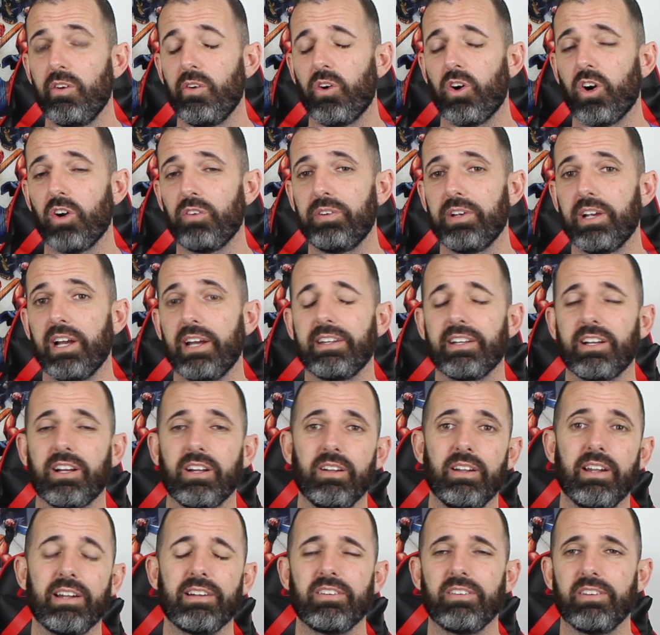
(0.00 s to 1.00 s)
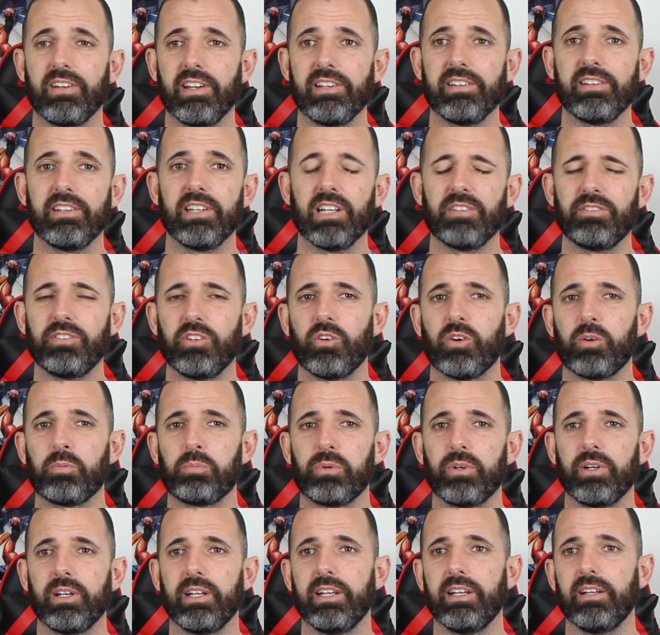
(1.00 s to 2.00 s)
or if you got the collector's edition, if you were
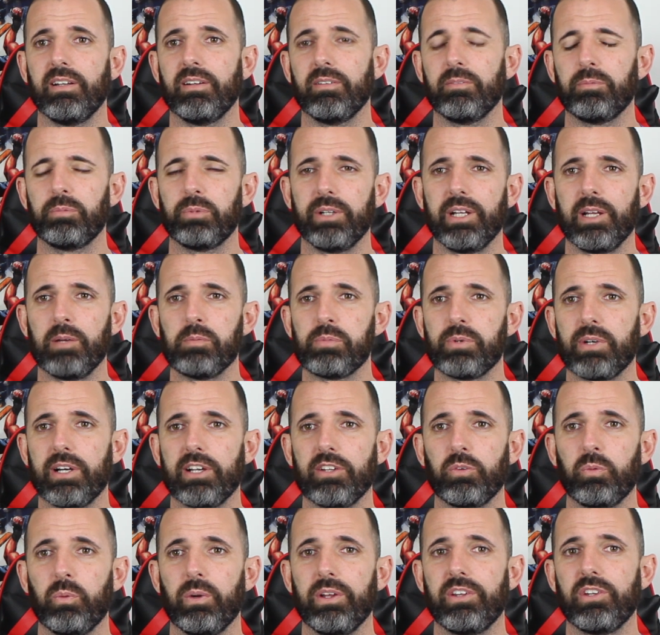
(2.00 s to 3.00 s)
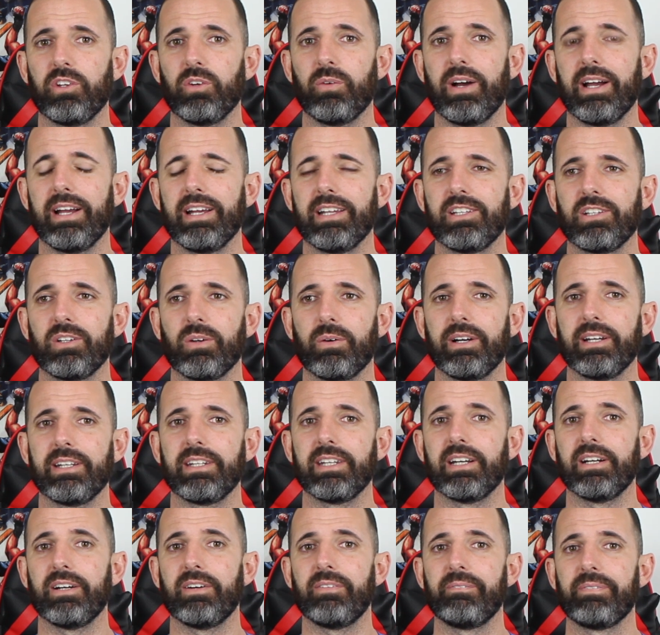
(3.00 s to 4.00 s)
pretty impressed with. So I
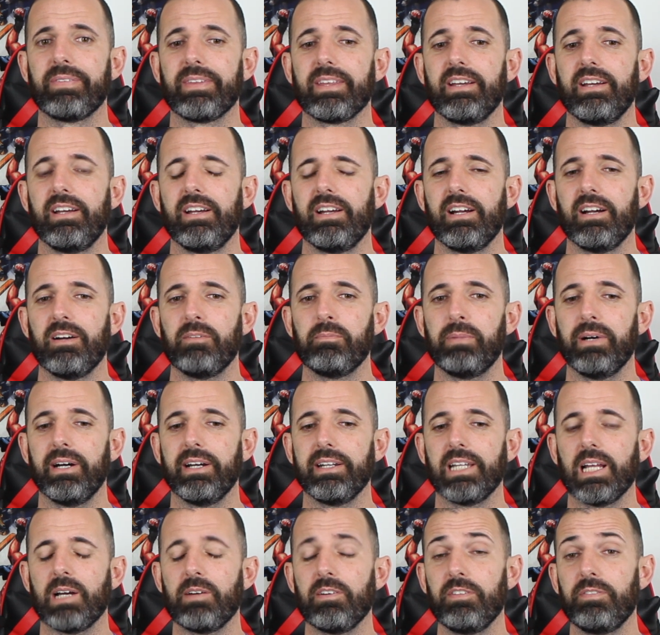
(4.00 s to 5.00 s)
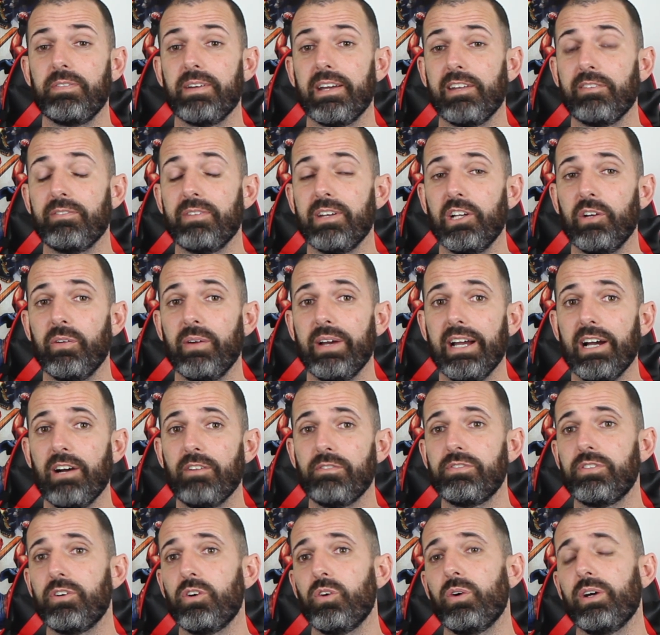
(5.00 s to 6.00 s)
know. But if you found the video
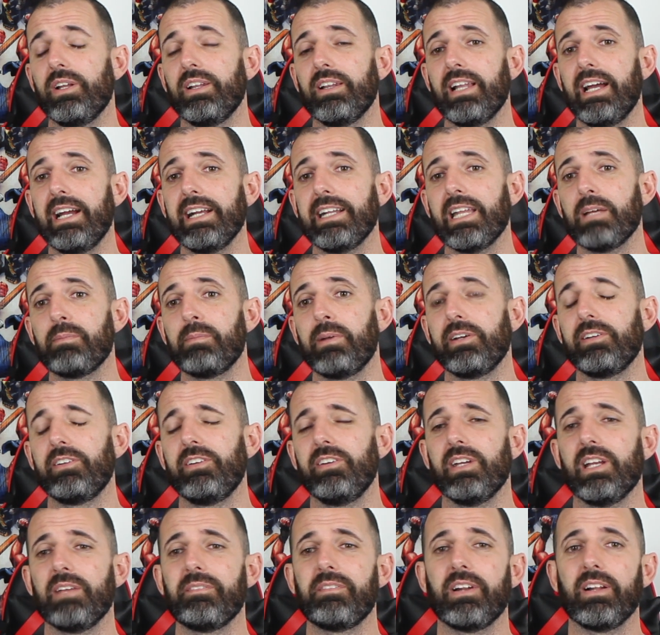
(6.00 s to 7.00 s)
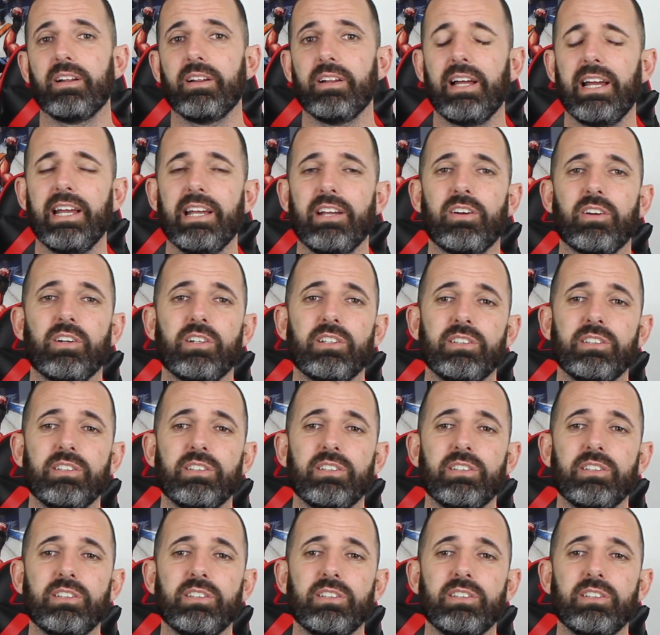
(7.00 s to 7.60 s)
helpful and liked it, make sure you give it a like or